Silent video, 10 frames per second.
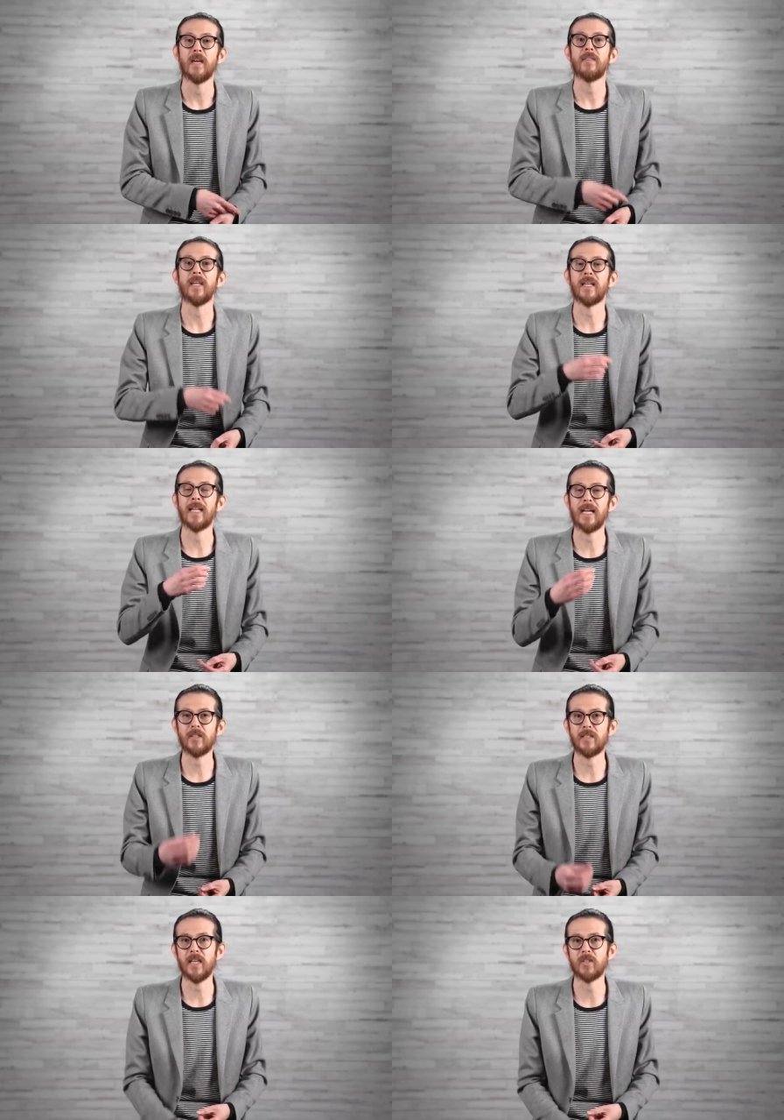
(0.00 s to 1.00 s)
that can
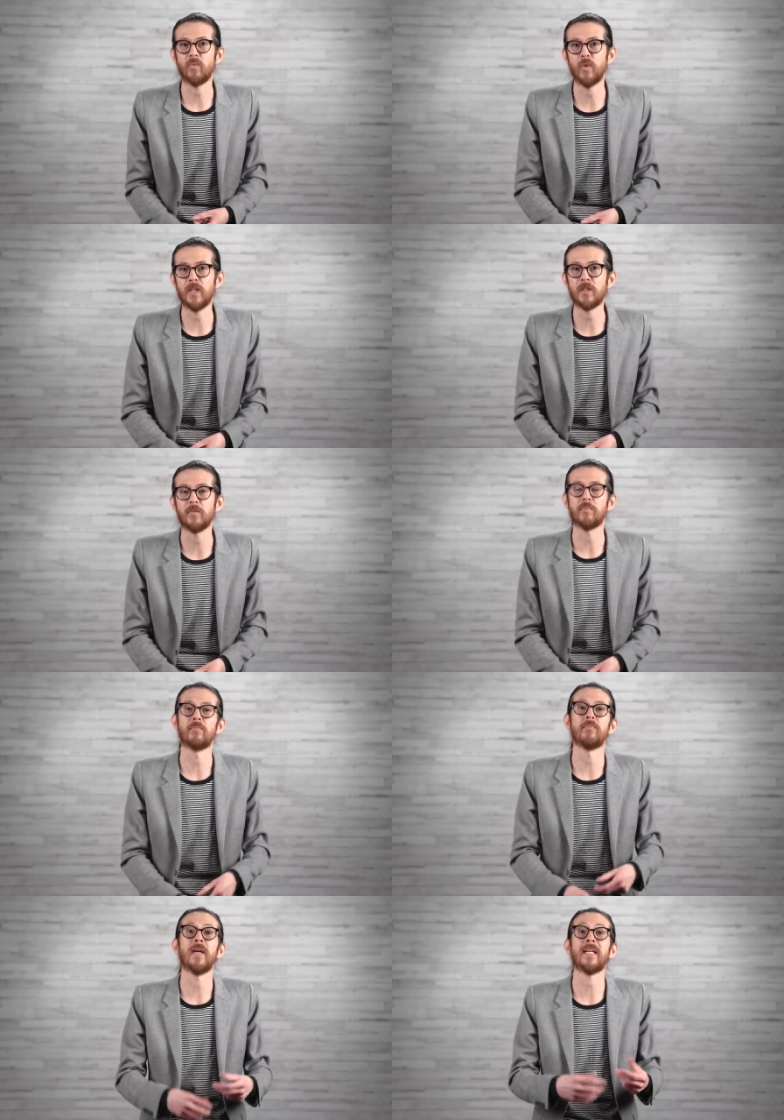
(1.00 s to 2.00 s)
actually test which
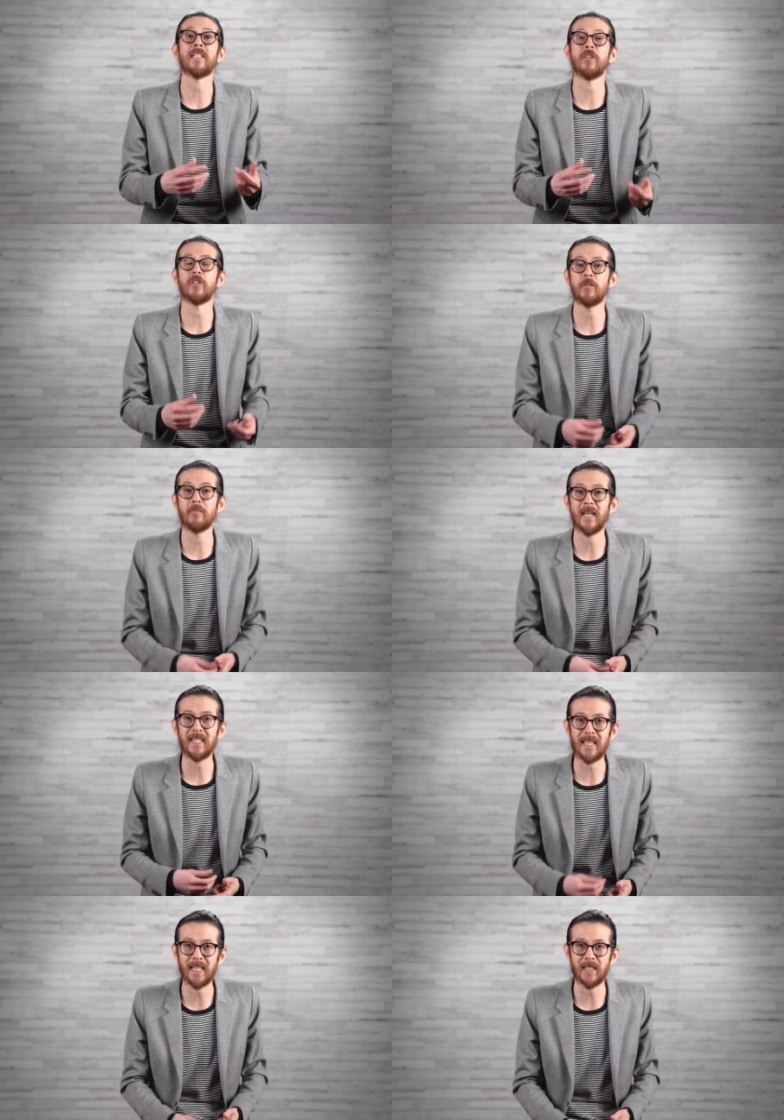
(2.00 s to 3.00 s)
bacteria you may
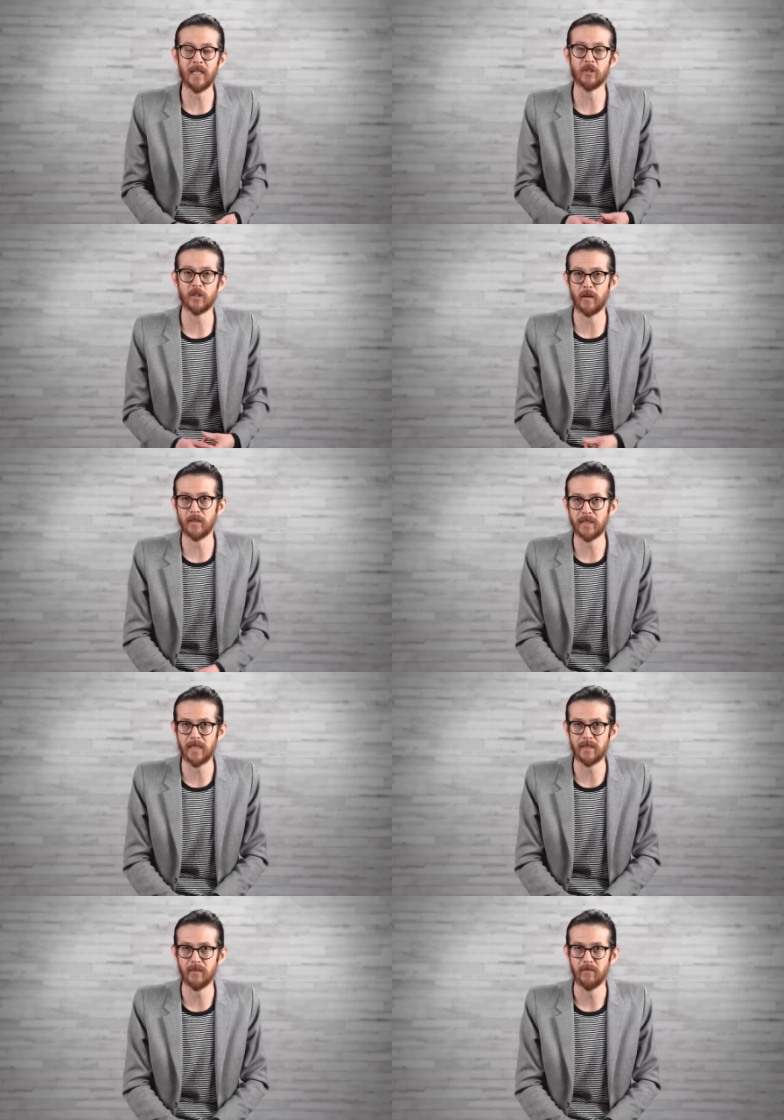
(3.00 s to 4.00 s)
need in your small
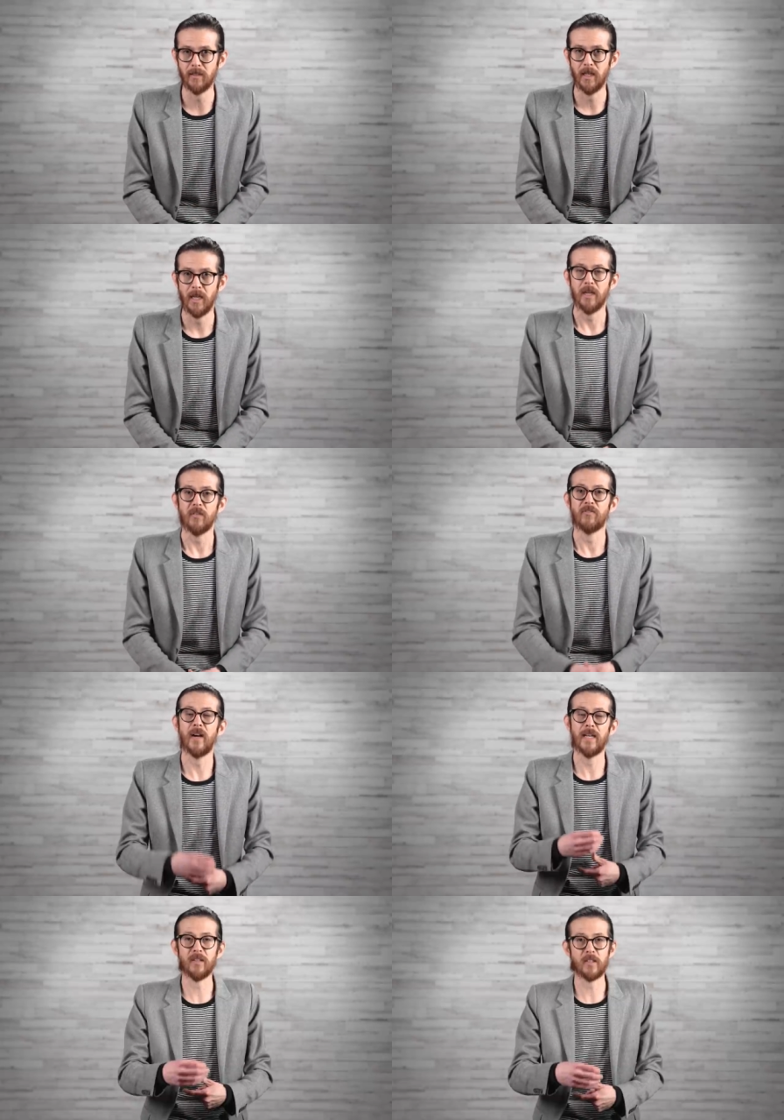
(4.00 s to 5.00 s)
intestine.
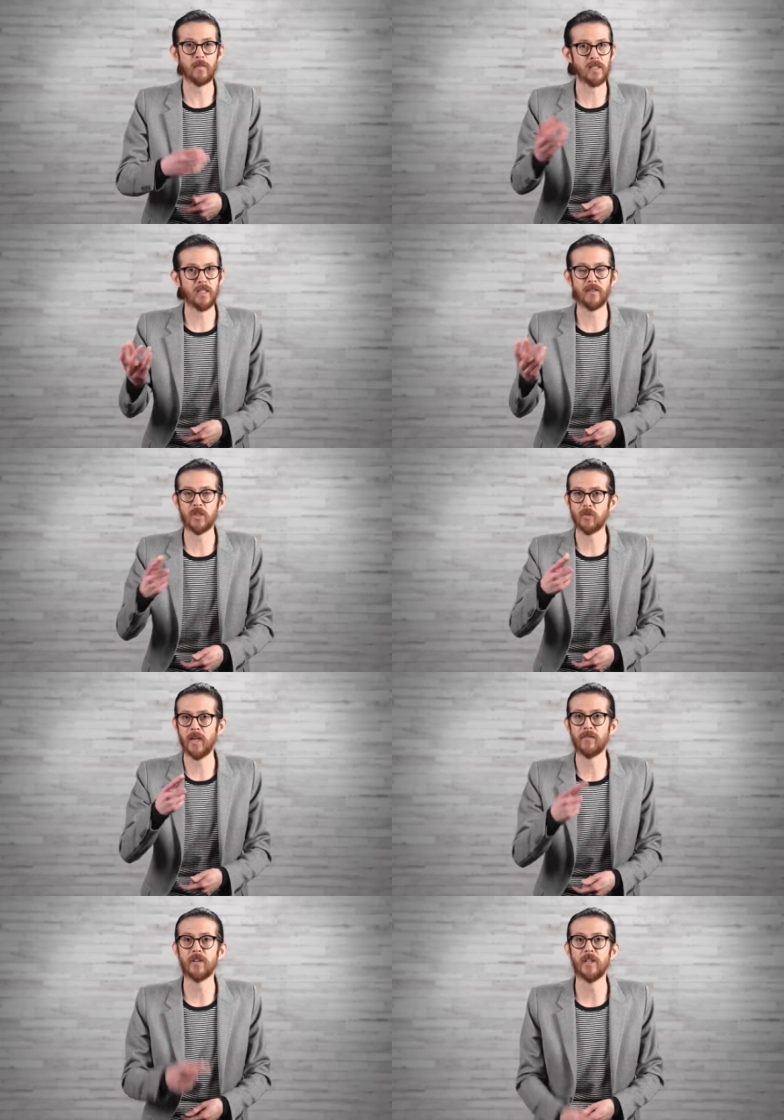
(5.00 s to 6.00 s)
Find out the specific
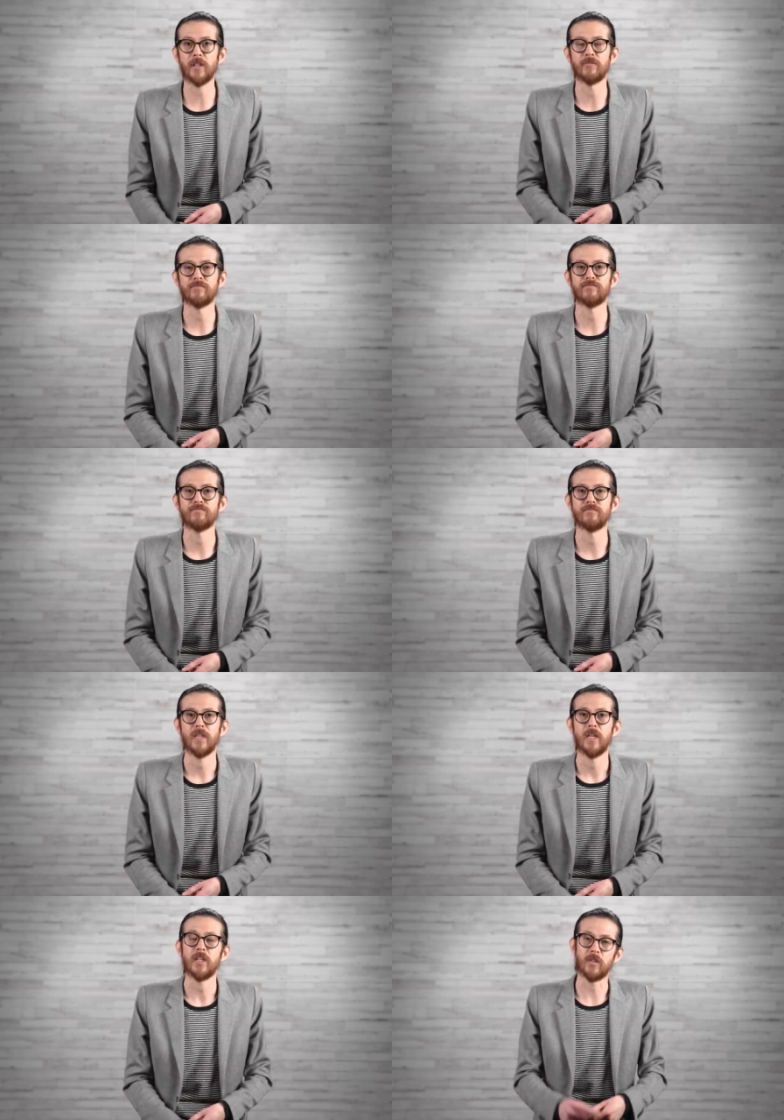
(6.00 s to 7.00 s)
strand for you.
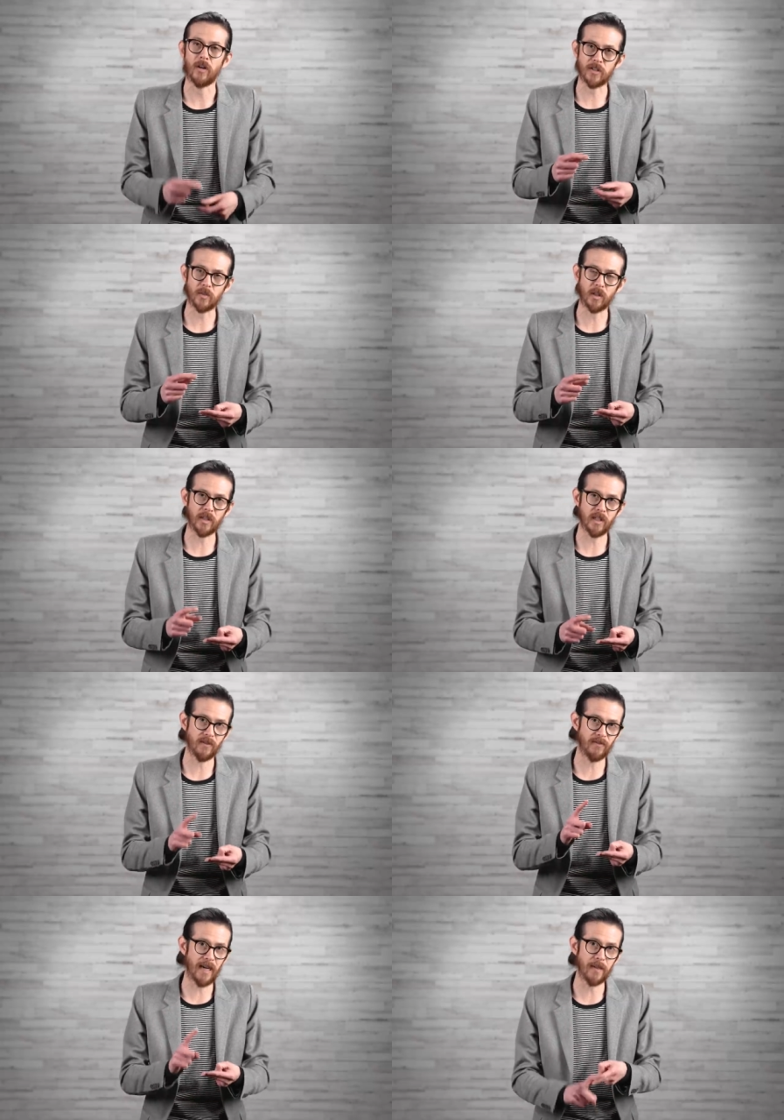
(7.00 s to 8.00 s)
You also want to look into
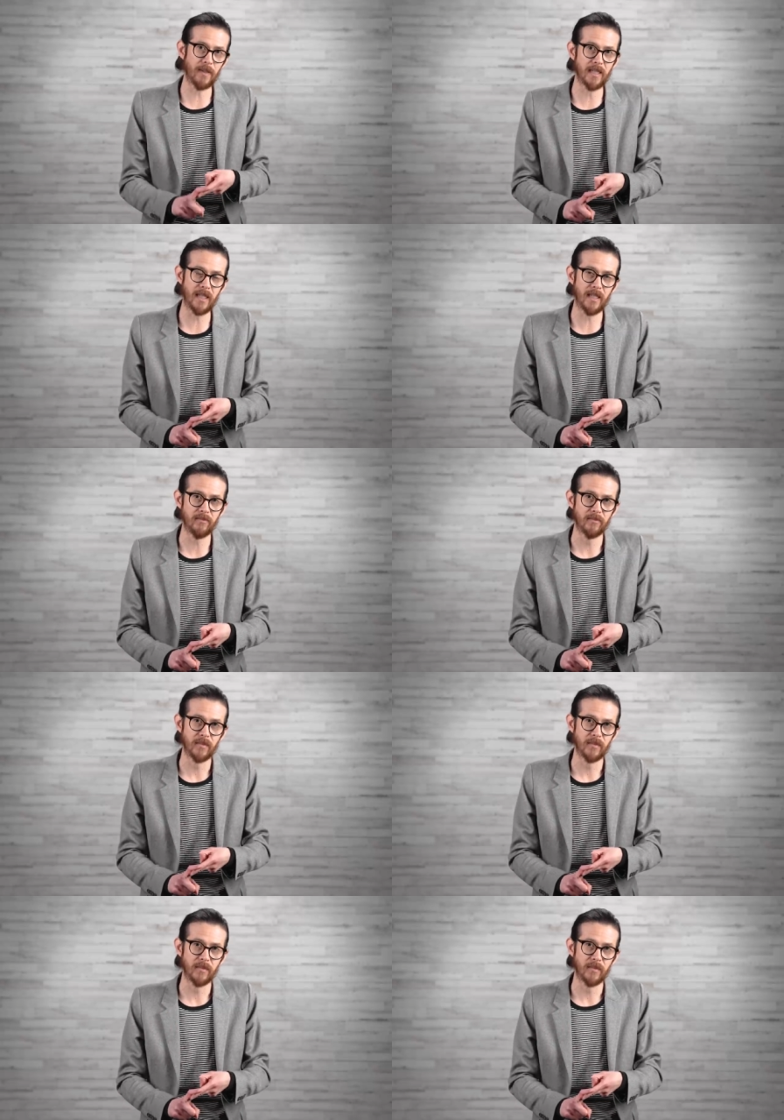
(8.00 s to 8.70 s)
vitamin D.